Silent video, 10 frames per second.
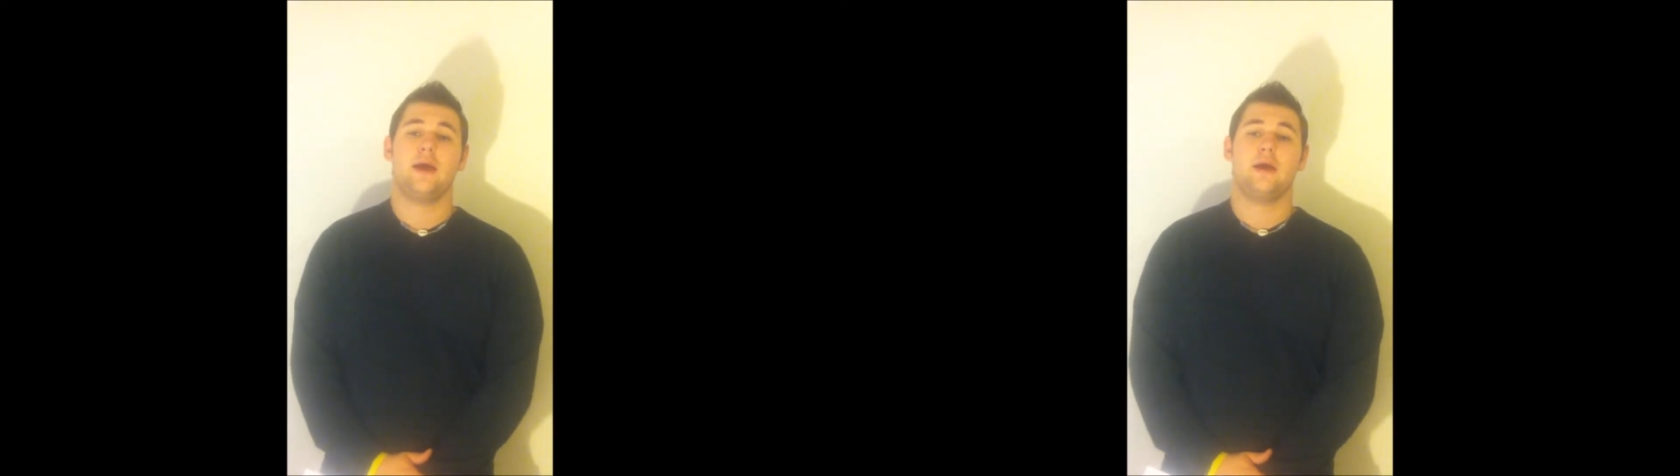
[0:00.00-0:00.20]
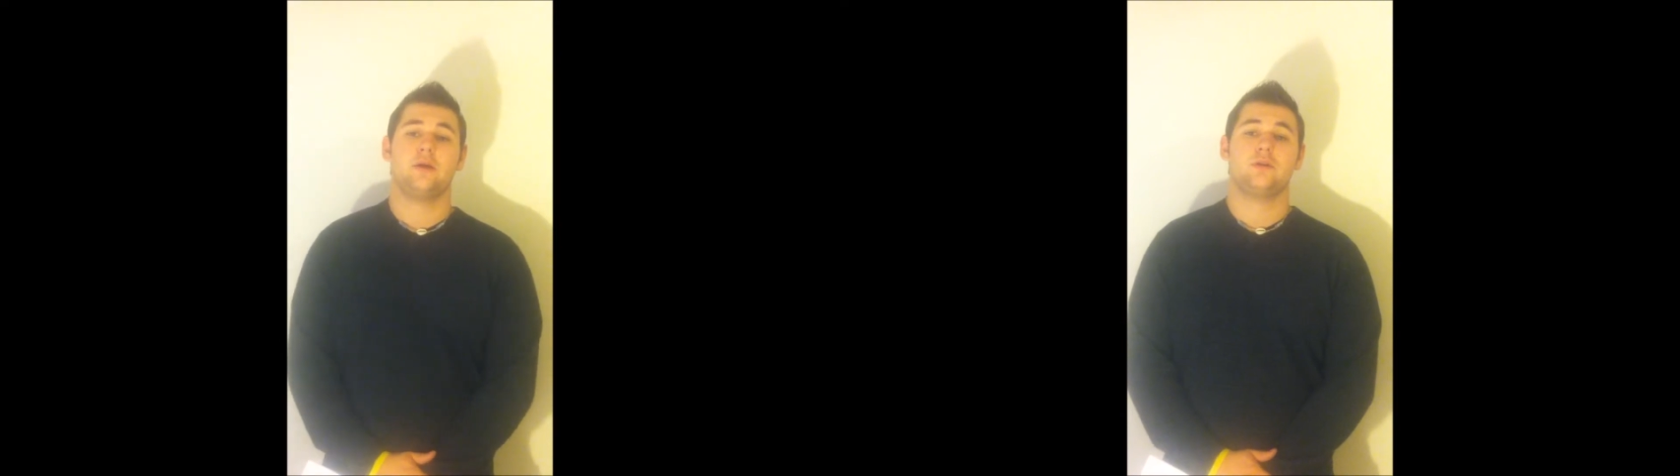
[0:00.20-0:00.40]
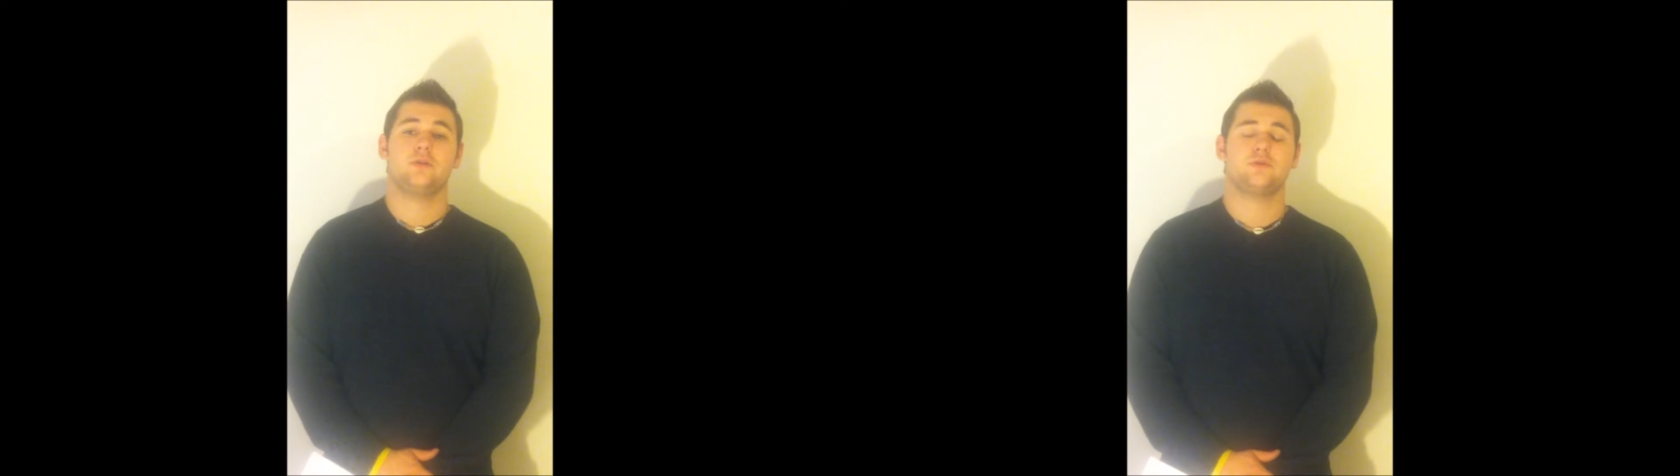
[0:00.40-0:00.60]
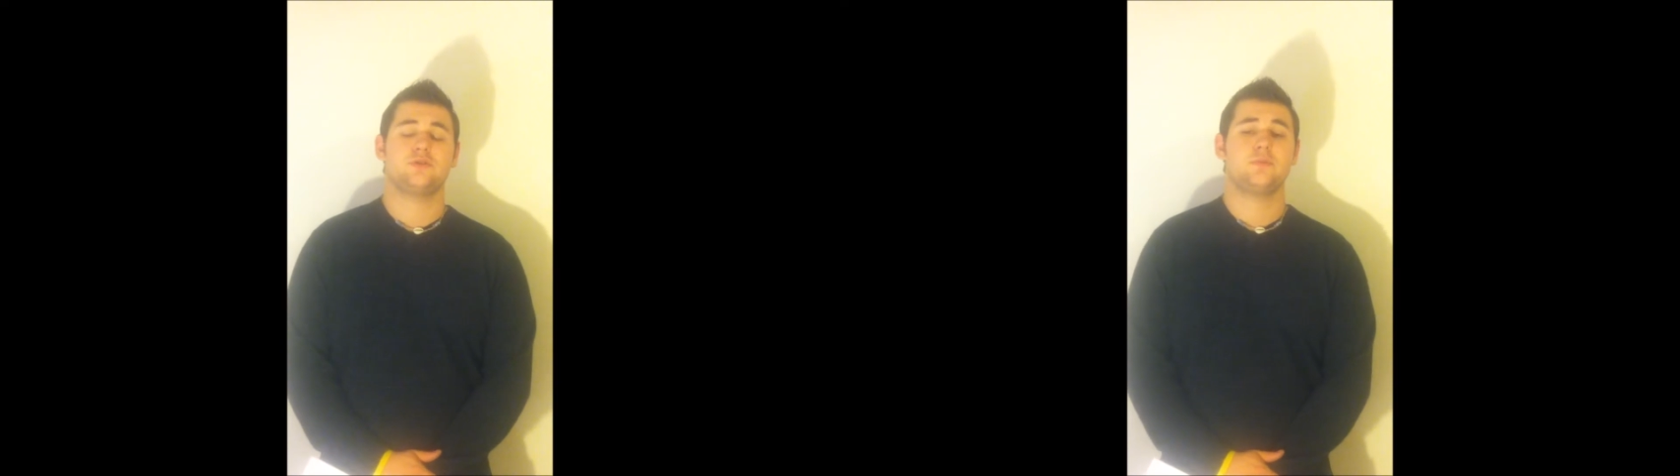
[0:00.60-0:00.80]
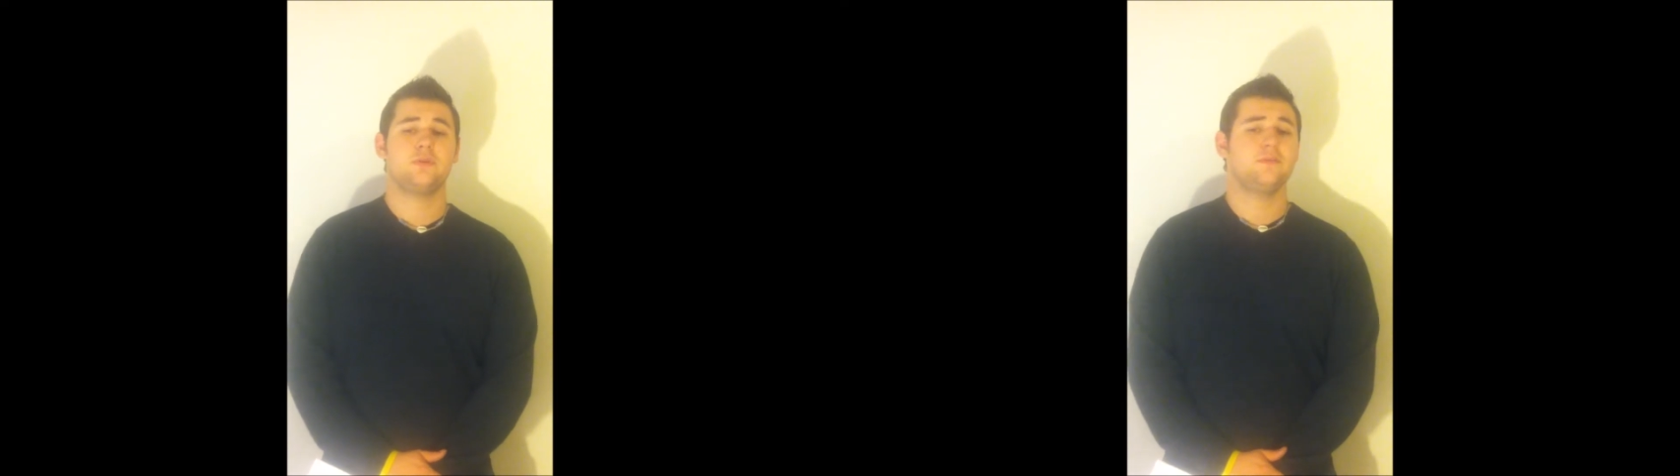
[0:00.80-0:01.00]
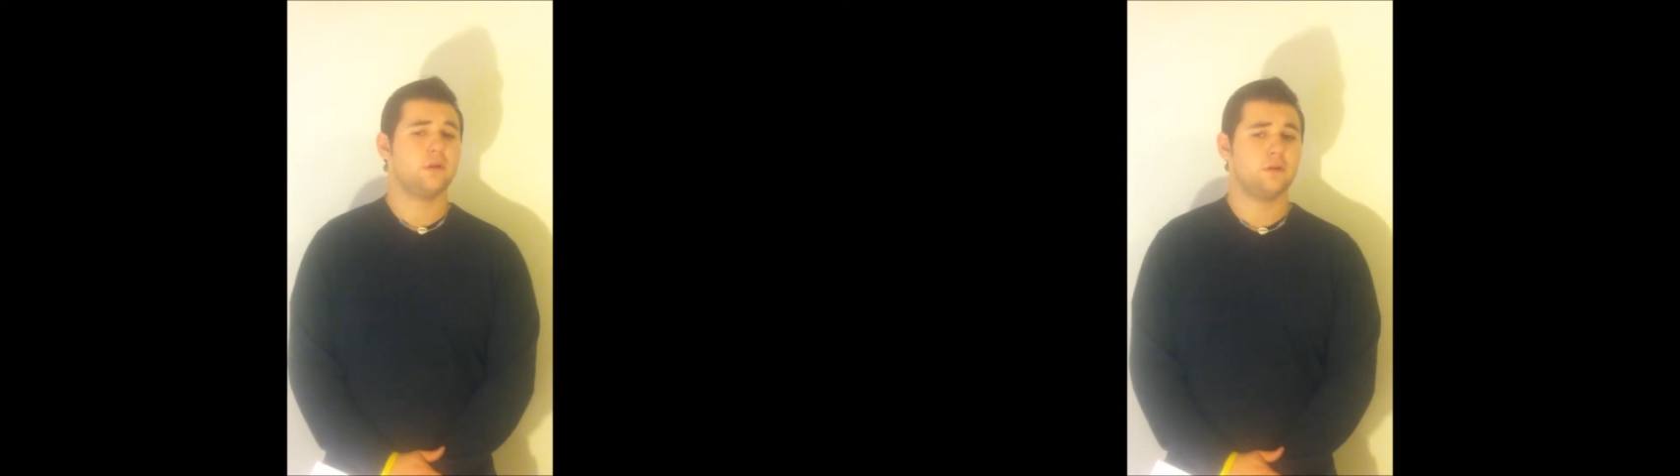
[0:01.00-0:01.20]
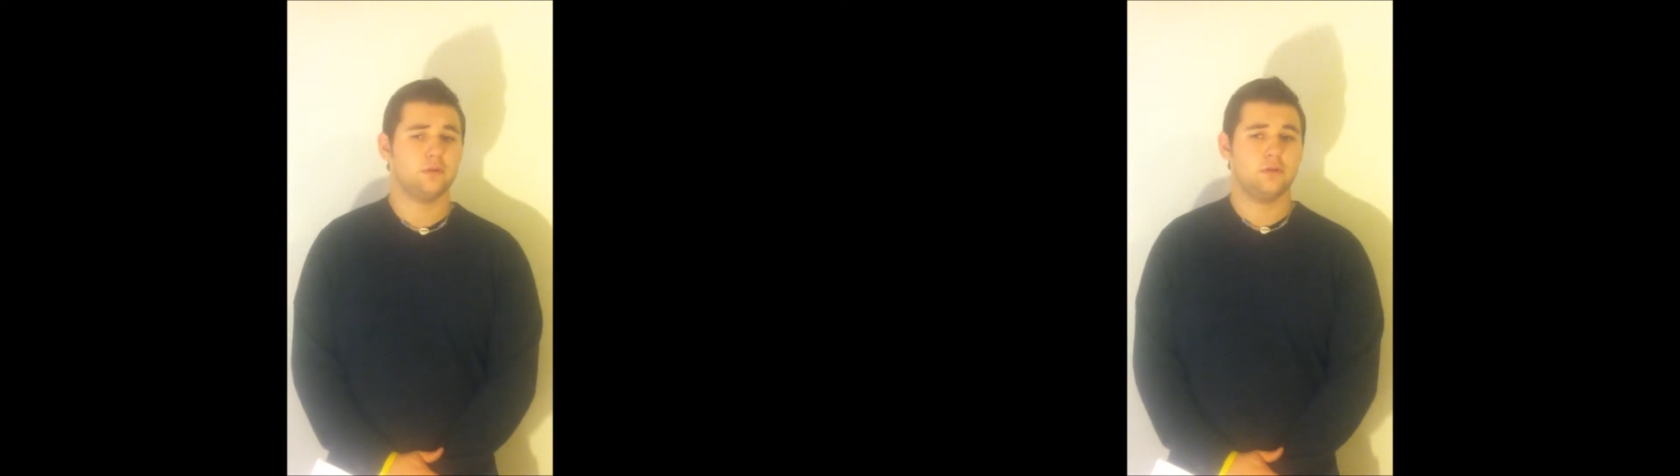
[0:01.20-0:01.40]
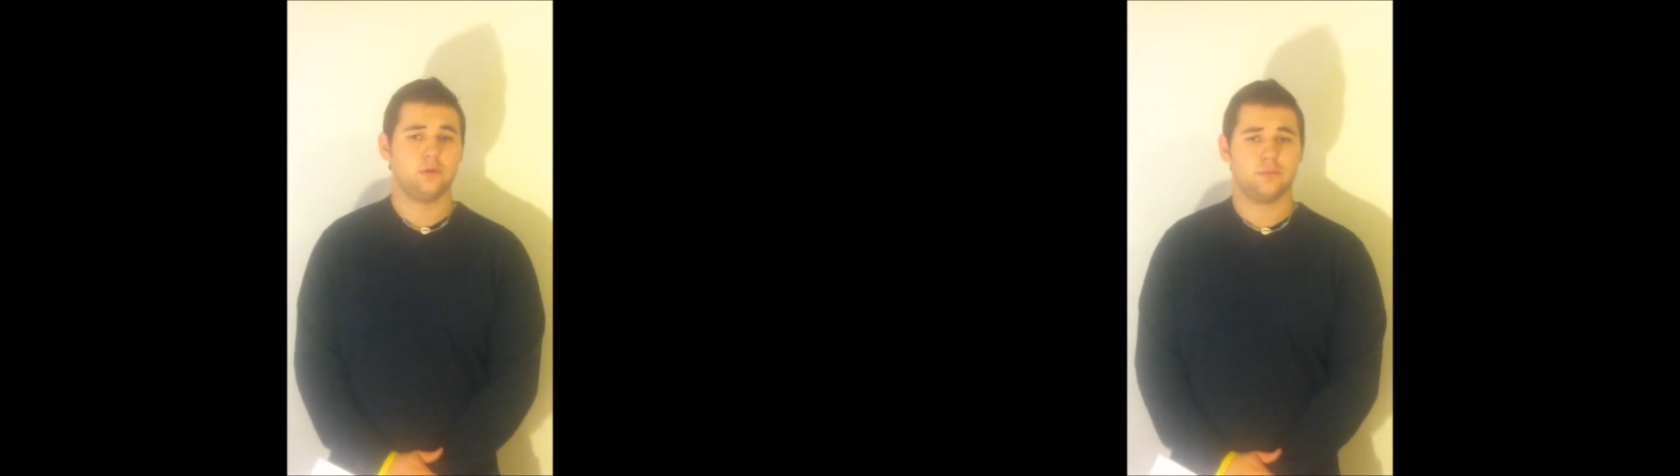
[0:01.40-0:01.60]
and should be
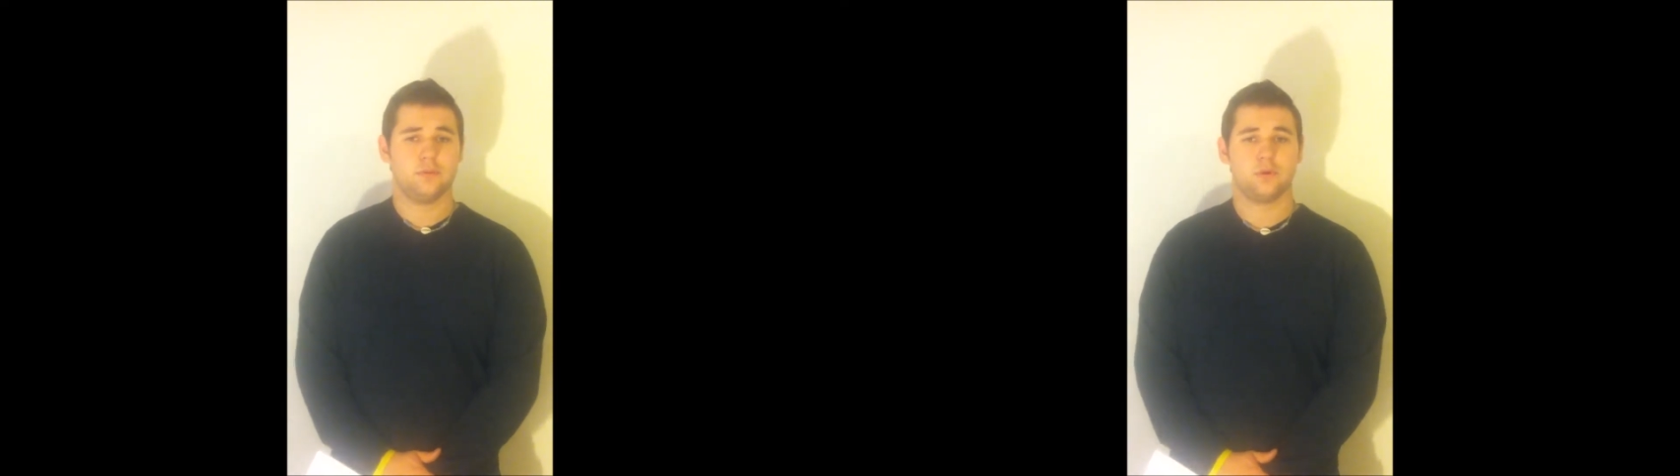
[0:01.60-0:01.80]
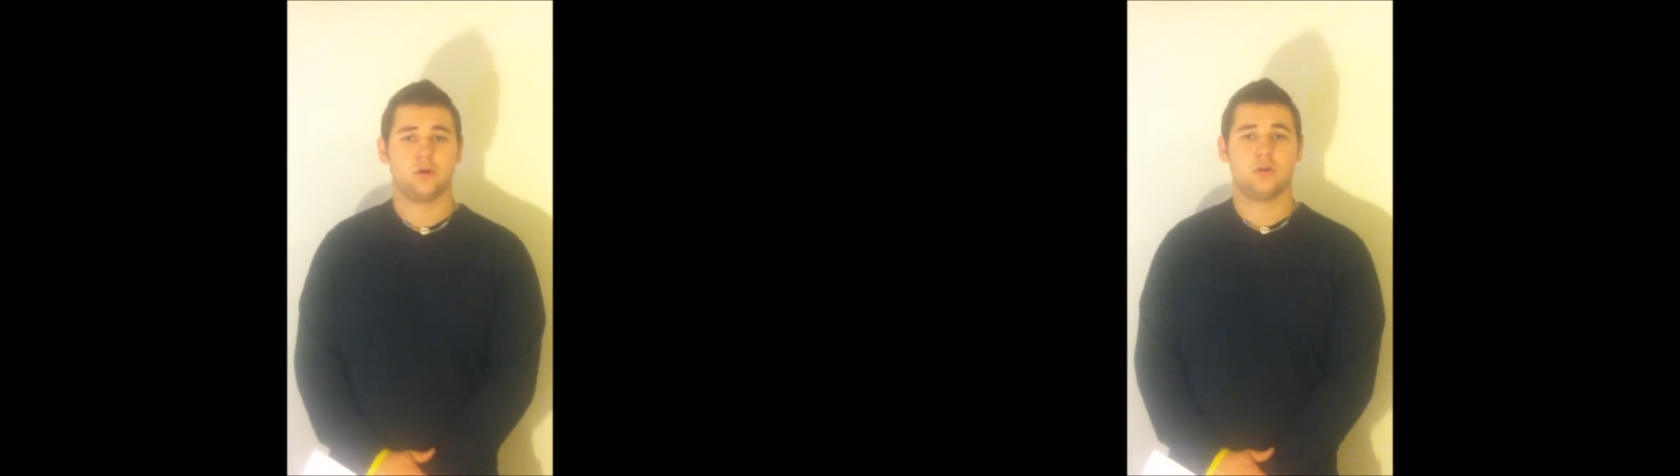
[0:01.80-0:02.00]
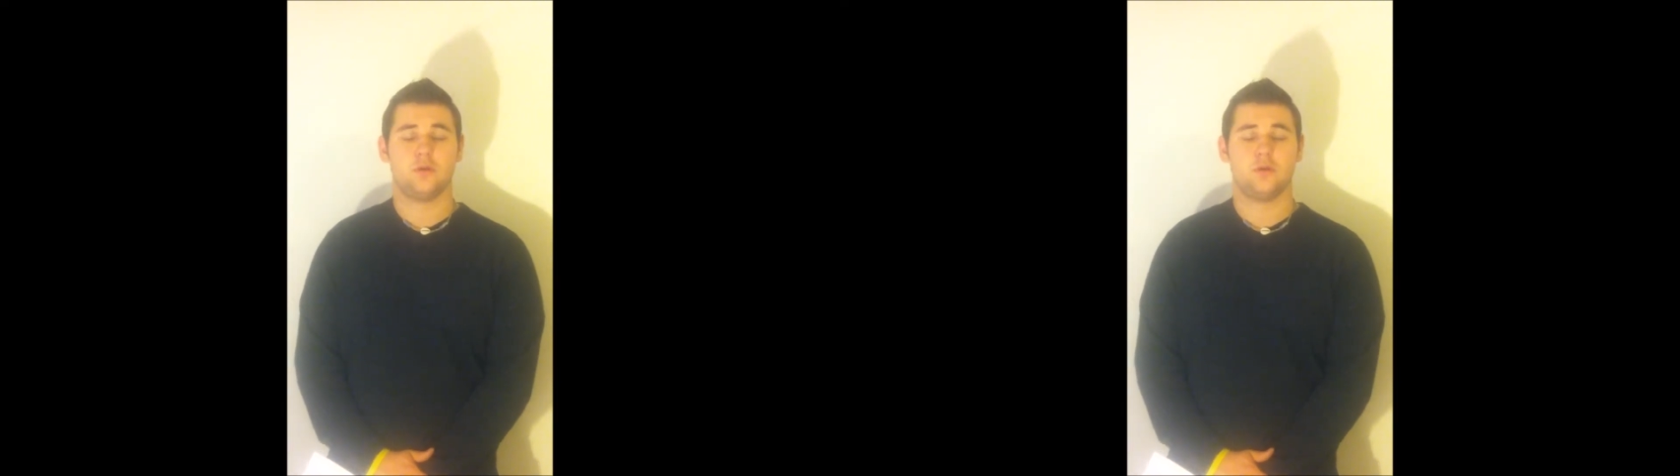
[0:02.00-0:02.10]
followed a little bit more